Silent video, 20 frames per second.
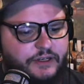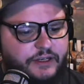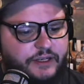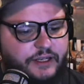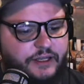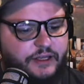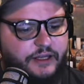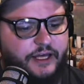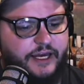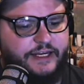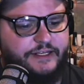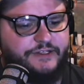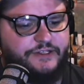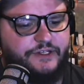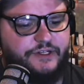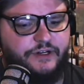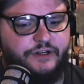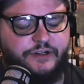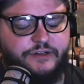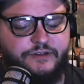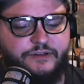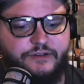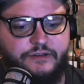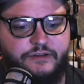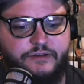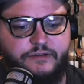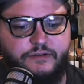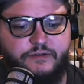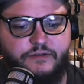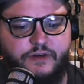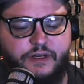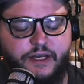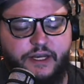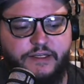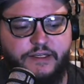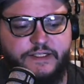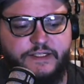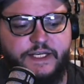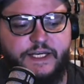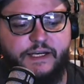in last year's
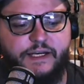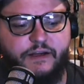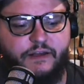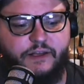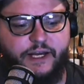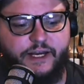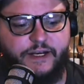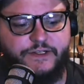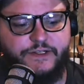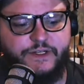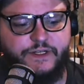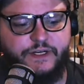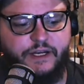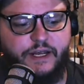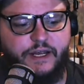antique collection.